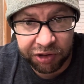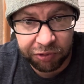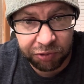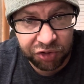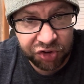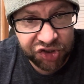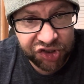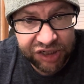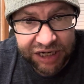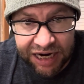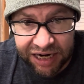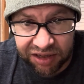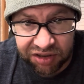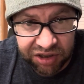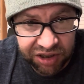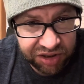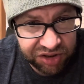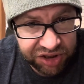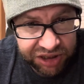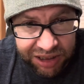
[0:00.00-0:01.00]
stacked
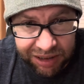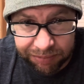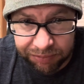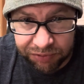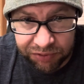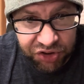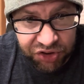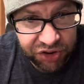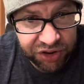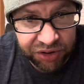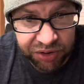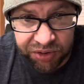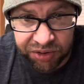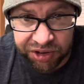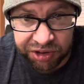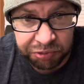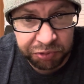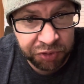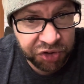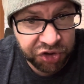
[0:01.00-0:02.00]
on top of each other,
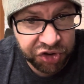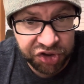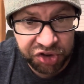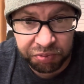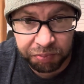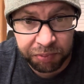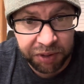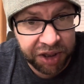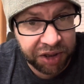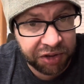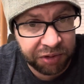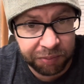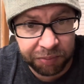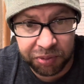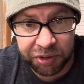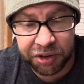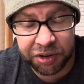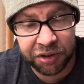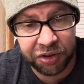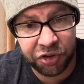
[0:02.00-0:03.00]
that were just made
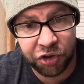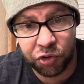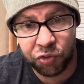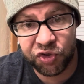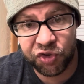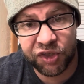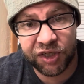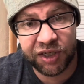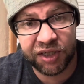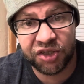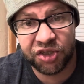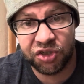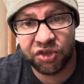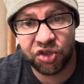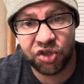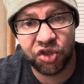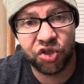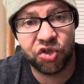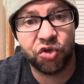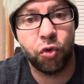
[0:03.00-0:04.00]
completely no sense. It's
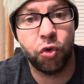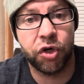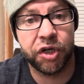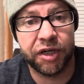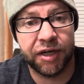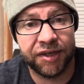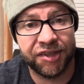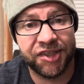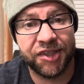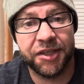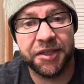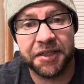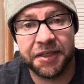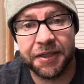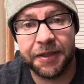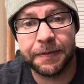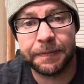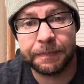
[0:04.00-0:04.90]
disorganized thinking.